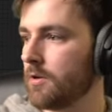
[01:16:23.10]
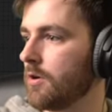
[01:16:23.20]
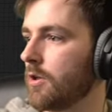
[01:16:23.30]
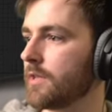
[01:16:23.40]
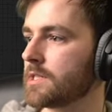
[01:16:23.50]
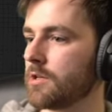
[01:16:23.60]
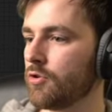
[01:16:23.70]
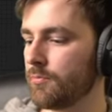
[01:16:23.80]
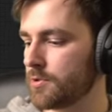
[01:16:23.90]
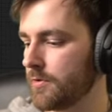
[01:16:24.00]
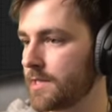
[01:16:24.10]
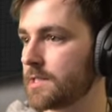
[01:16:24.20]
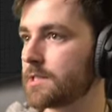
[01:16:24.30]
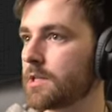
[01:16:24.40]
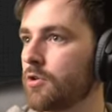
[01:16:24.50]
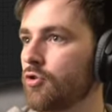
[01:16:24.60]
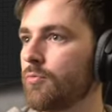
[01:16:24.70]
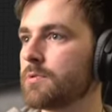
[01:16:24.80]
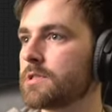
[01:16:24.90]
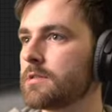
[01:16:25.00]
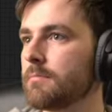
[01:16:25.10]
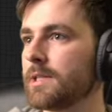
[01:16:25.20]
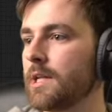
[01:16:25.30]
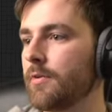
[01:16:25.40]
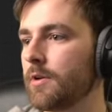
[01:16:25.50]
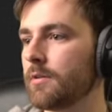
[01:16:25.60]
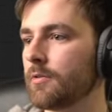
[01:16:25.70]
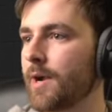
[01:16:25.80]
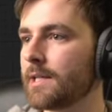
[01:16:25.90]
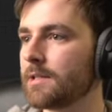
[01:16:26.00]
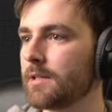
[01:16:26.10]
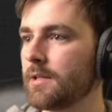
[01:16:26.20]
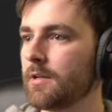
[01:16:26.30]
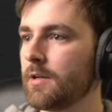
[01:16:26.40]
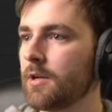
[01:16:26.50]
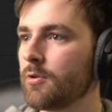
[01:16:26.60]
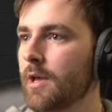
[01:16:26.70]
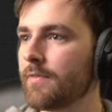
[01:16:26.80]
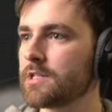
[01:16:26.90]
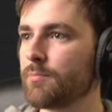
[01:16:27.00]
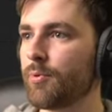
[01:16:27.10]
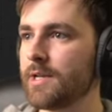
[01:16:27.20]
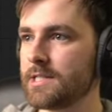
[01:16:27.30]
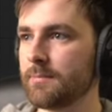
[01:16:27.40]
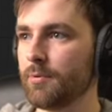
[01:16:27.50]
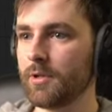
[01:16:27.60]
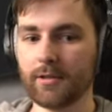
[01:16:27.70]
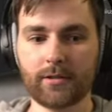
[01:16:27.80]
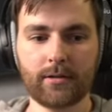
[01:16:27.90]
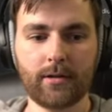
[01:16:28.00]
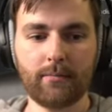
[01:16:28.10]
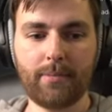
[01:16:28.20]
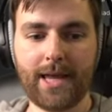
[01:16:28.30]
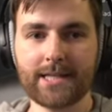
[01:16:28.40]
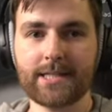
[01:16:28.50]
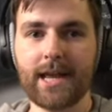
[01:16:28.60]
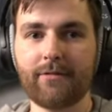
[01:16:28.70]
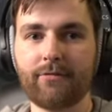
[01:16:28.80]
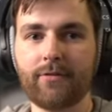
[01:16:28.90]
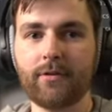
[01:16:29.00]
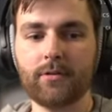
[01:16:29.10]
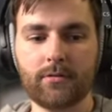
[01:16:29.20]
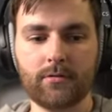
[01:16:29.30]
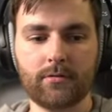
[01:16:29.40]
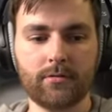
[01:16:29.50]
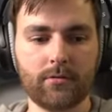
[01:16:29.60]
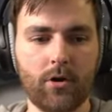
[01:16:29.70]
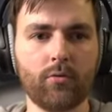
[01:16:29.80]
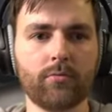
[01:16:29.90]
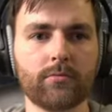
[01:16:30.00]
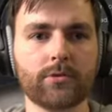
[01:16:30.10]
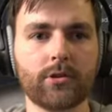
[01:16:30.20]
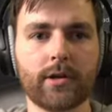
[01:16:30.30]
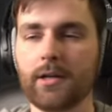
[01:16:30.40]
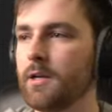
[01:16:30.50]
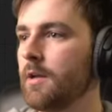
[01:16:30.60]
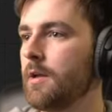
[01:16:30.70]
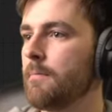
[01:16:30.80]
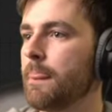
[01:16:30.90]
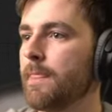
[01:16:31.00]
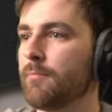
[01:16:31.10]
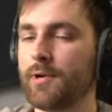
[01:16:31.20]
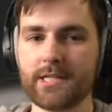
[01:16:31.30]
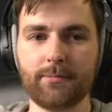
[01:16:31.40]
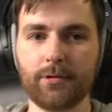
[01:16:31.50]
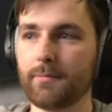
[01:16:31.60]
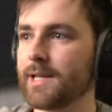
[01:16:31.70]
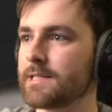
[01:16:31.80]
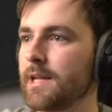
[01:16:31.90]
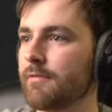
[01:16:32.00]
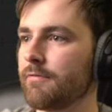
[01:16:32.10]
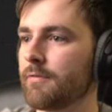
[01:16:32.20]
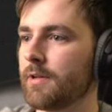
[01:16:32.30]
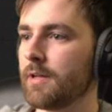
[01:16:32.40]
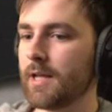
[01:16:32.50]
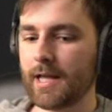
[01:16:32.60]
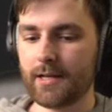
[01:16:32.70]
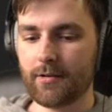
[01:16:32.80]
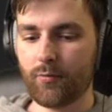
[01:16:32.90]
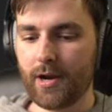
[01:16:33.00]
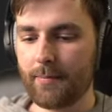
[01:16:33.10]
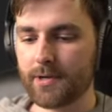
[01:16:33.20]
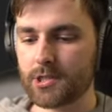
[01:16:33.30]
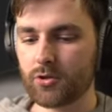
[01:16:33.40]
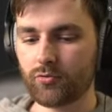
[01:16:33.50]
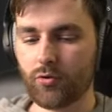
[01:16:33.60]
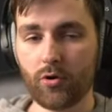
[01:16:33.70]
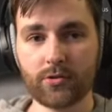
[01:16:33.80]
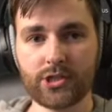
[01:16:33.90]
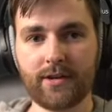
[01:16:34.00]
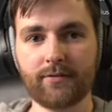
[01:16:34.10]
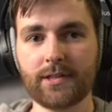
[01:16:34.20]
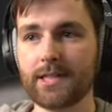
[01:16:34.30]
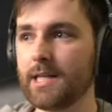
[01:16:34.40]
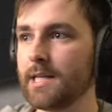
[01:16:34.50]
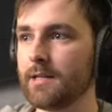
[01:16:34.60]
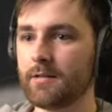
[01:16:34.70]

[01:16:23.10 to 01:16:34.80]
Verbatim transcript: on this cube. So here's this cube's material, right? You have this principled BSDF. Oh, sorry. Principled BSDF. And when I press Control Shift T,